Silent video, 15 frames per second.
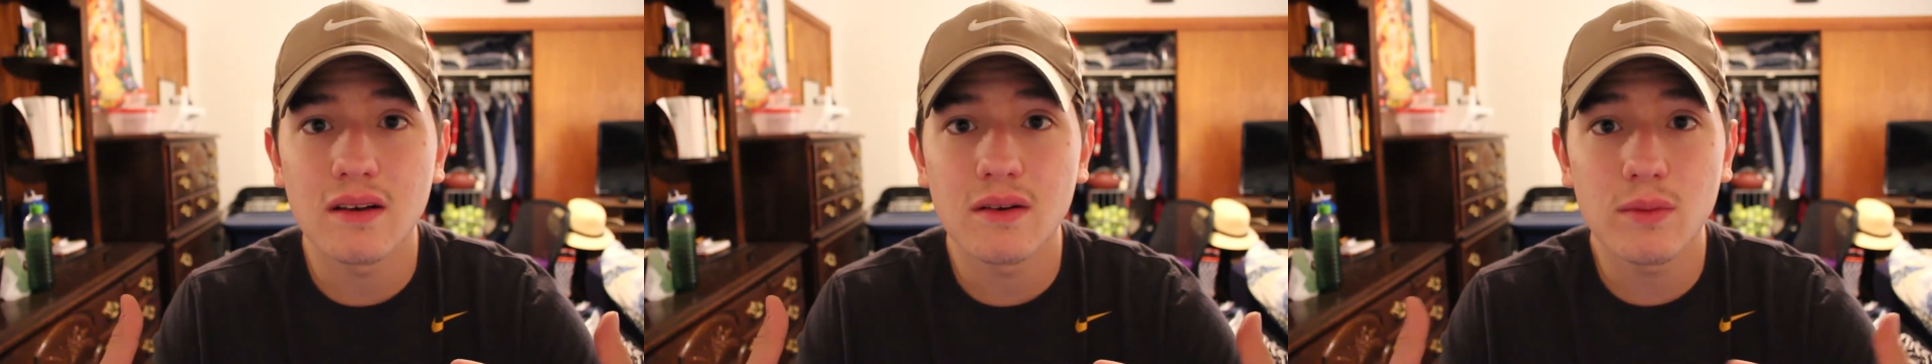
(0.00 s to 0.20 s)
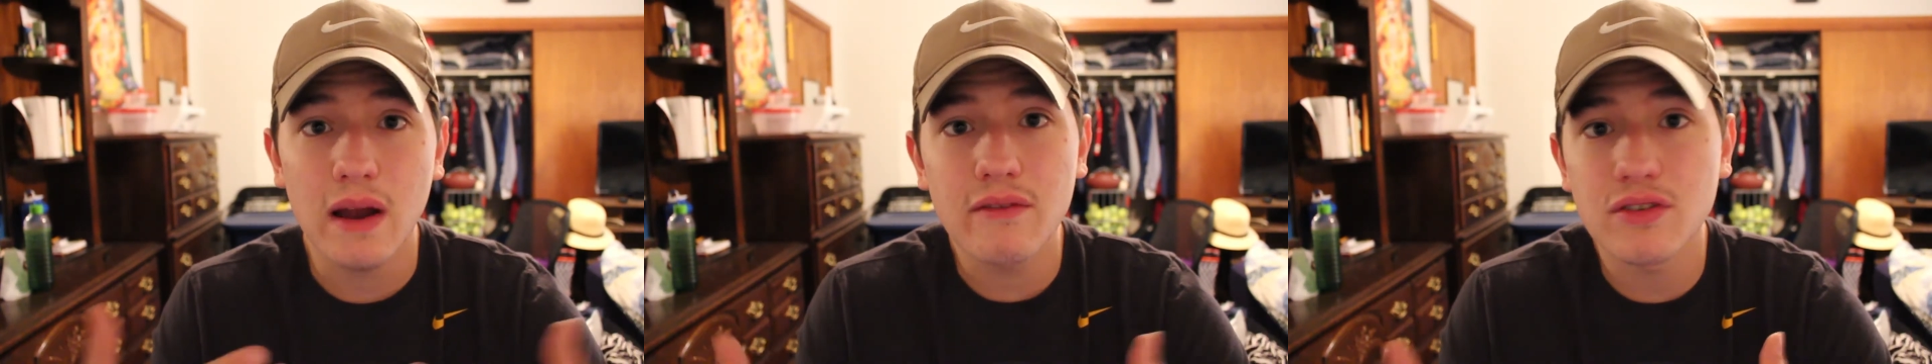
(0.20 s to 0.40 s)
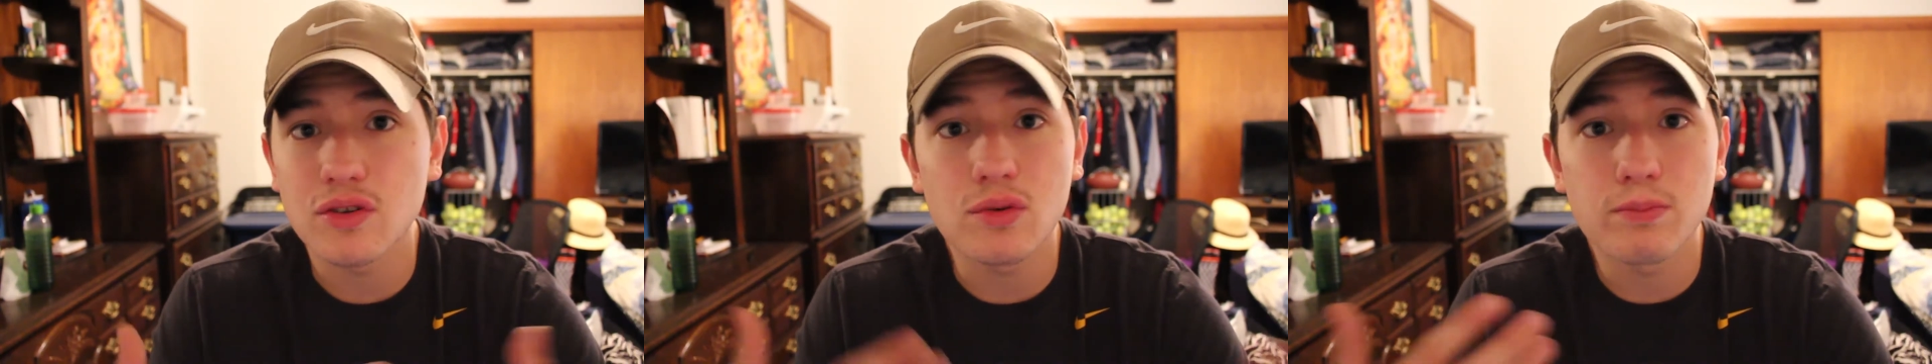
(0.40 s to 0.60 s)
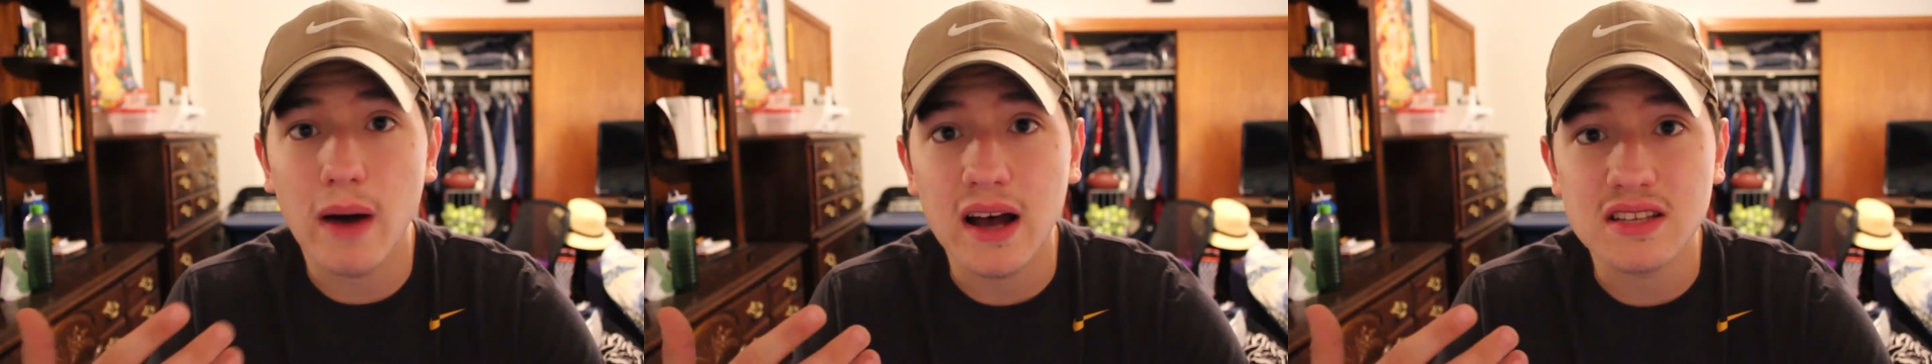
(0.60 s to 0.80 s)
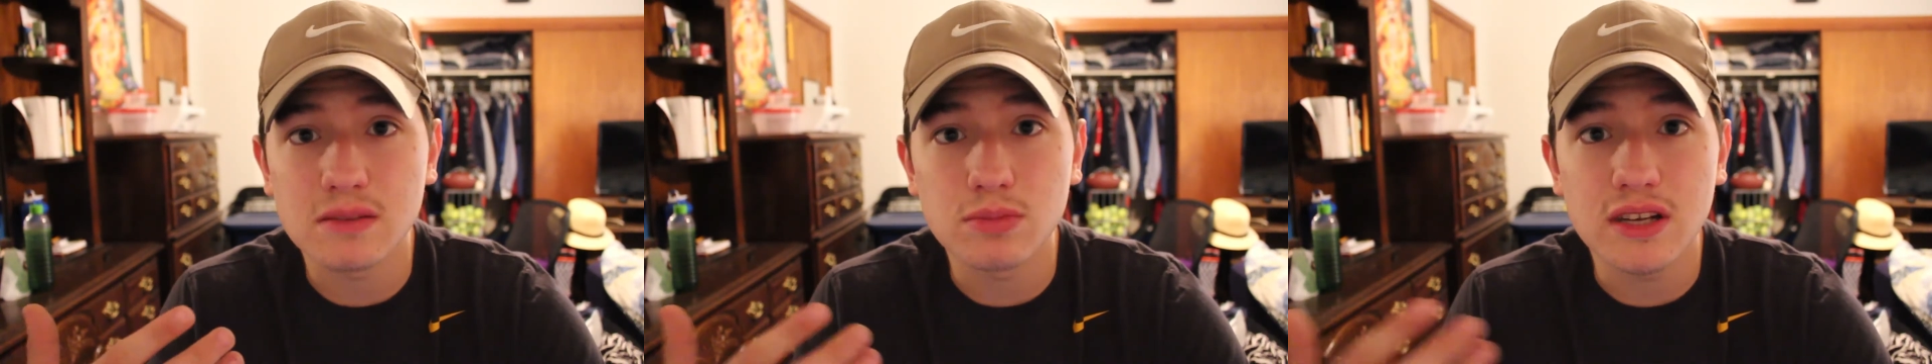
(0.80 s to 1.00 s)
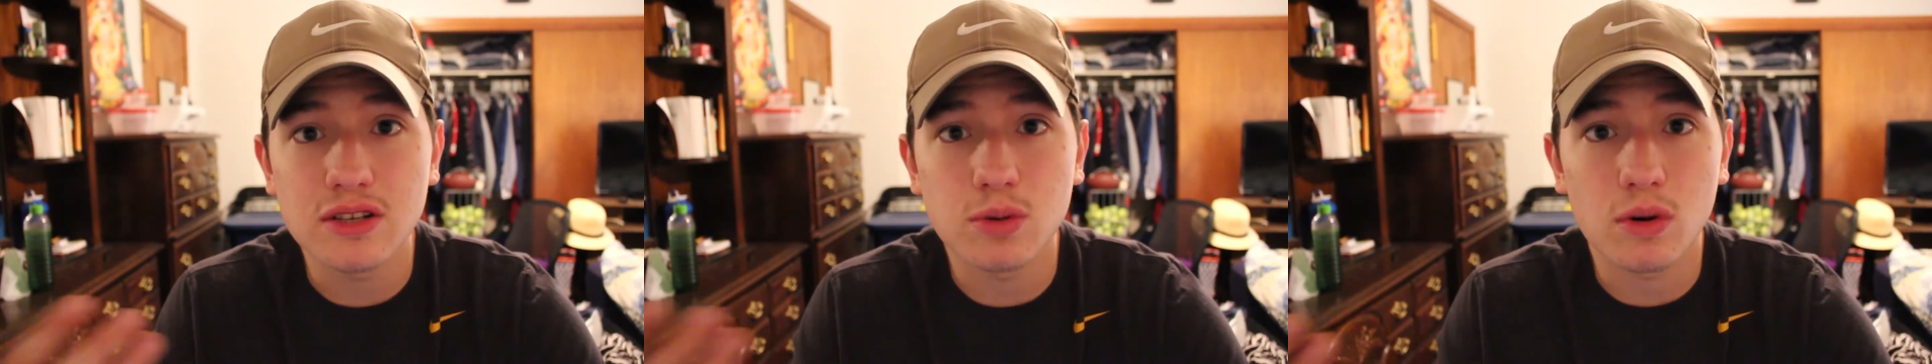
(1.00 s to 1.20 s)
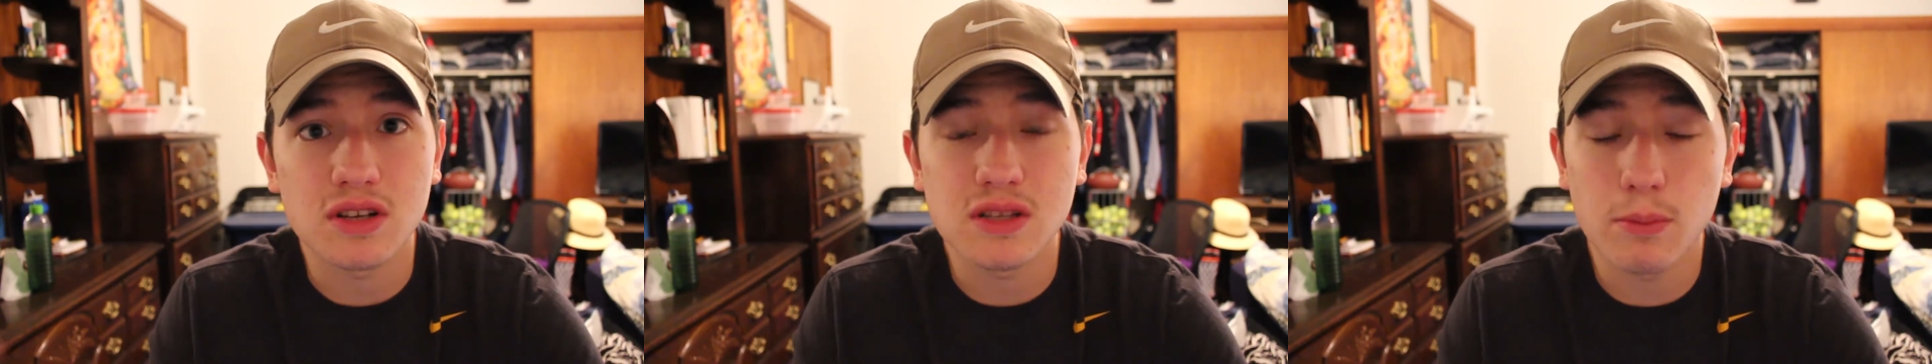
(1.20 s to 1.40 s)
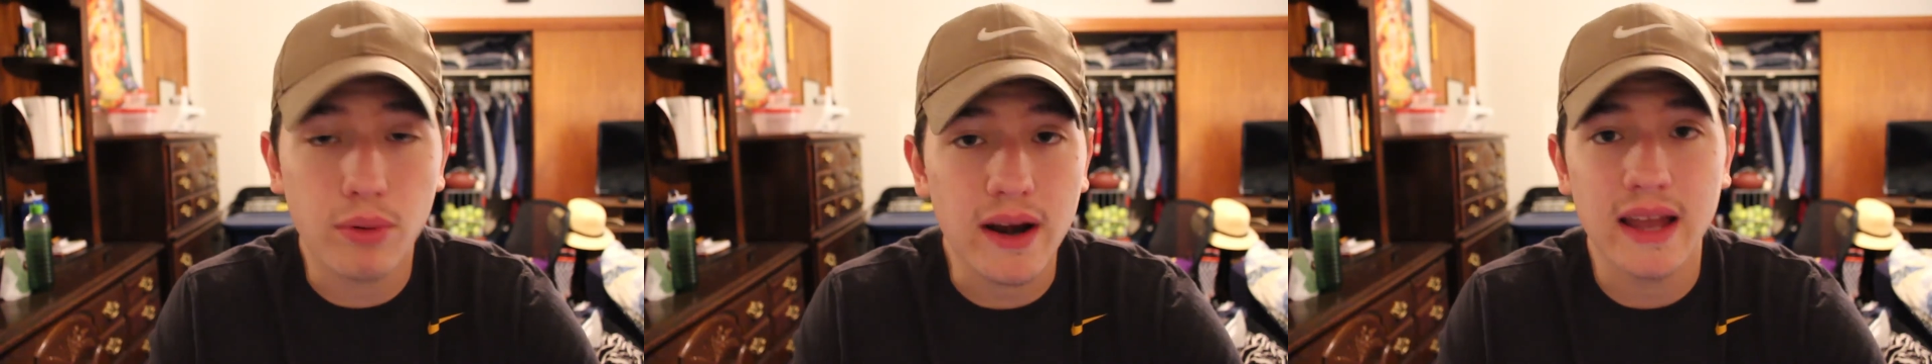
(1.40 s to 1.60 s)
revenue possibly
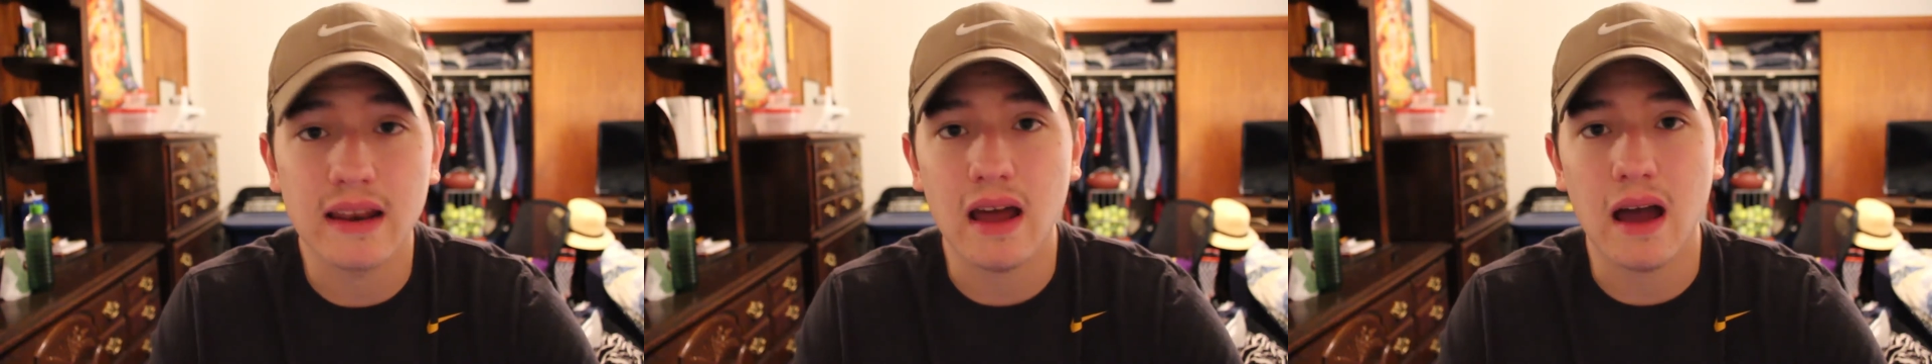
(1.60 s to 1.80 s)
towards the brand.